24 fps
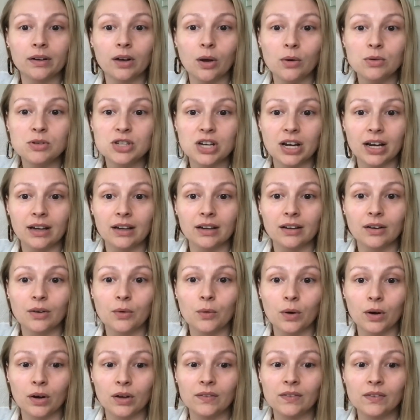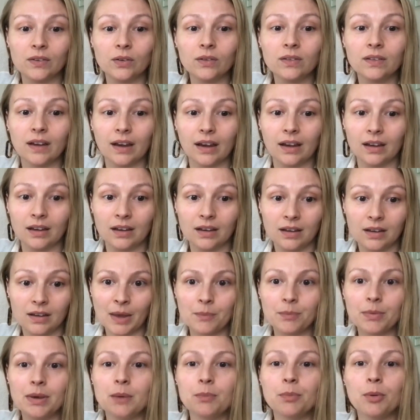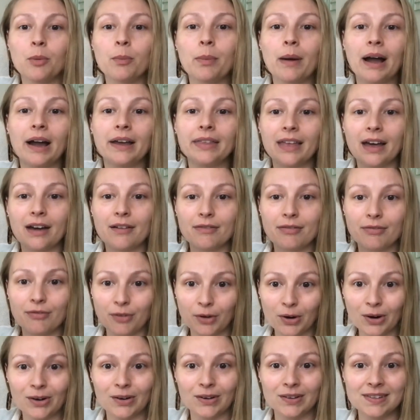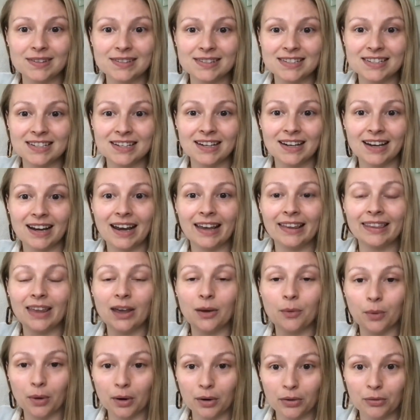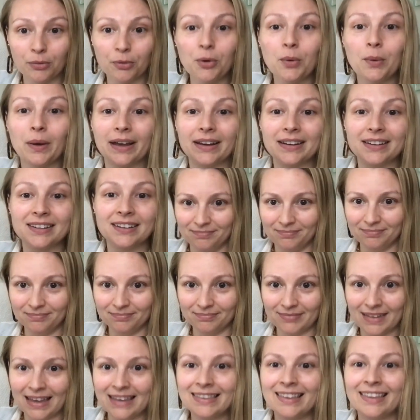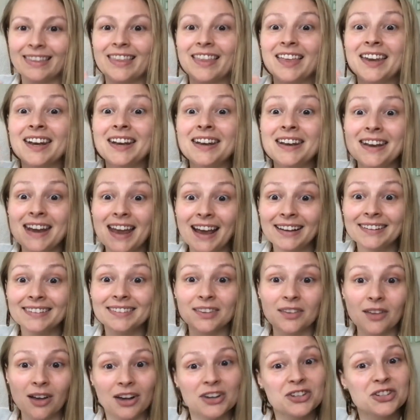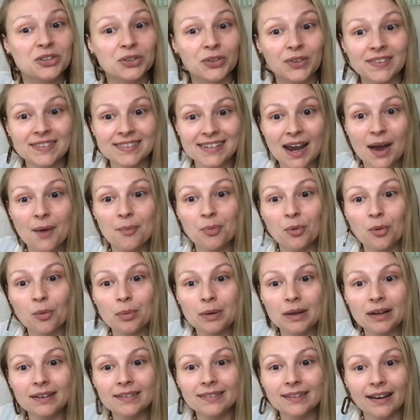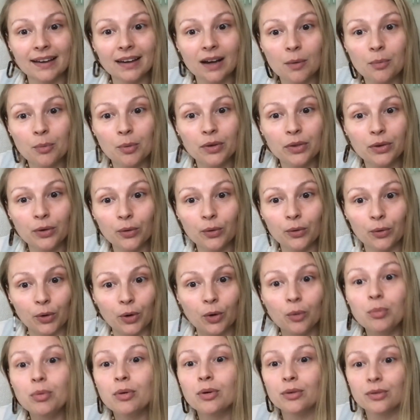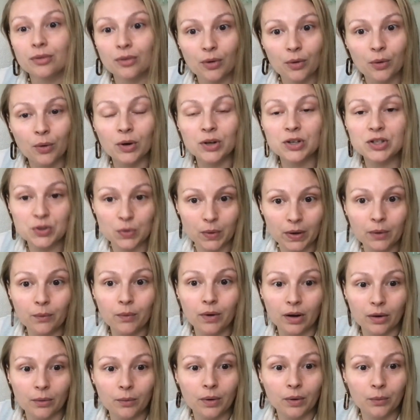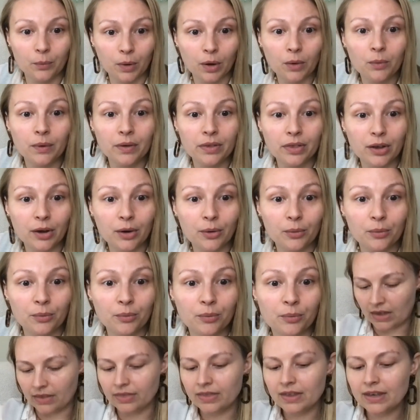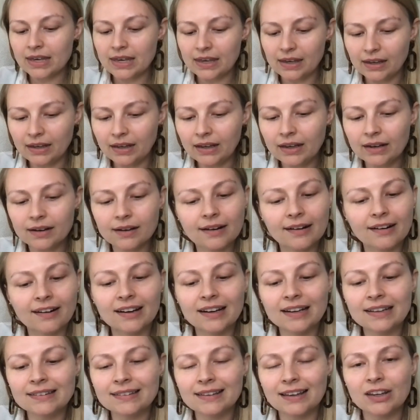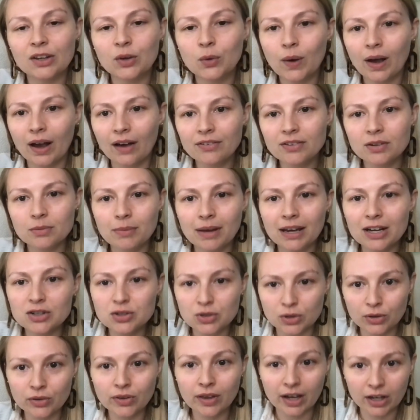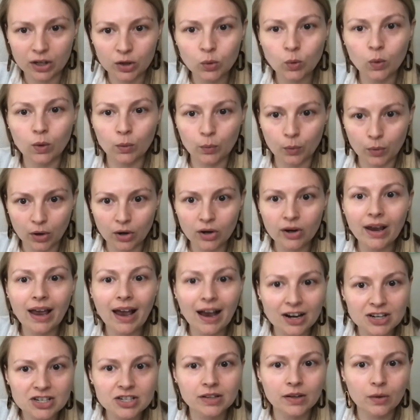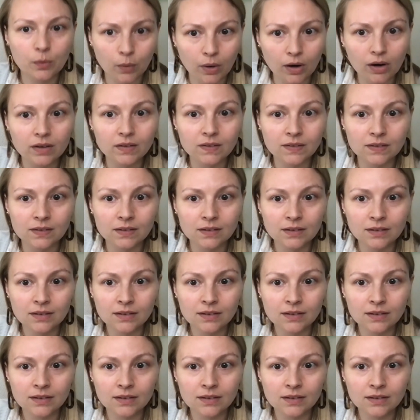coaching or consulting. People buy that first and they work through it. And then the next logical step will be to sign up with your group or doing one-on-one work with you. The key here is that you have to make sure that your work actually works